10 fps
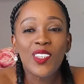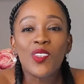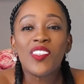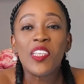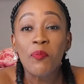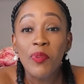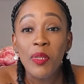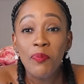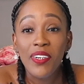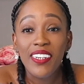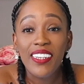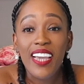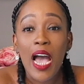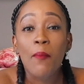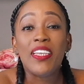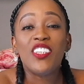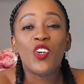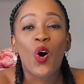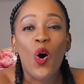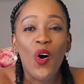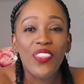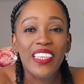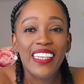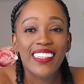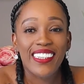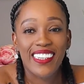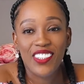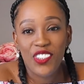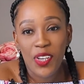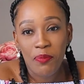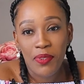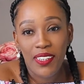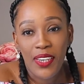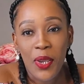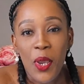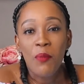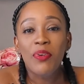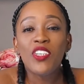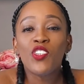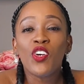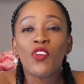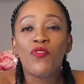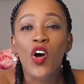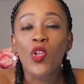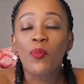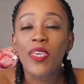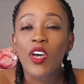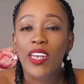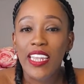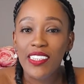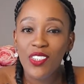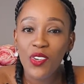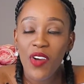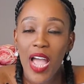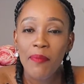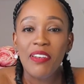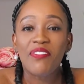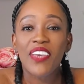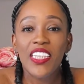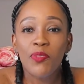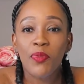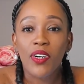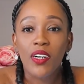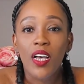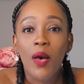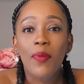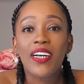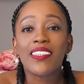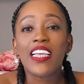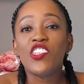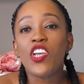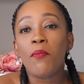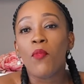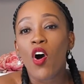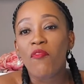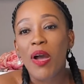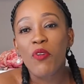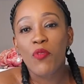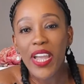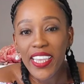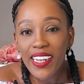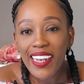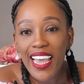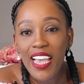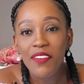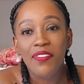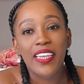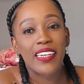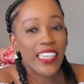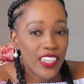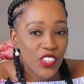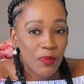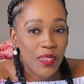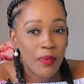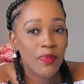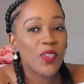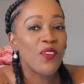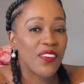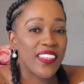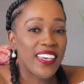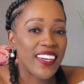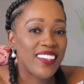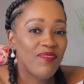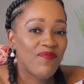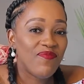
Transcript: So simply put, I'm into all things leadership. Be sure to follow me on Instagram and Facebook because I share more of my regular life and leadership tips over there.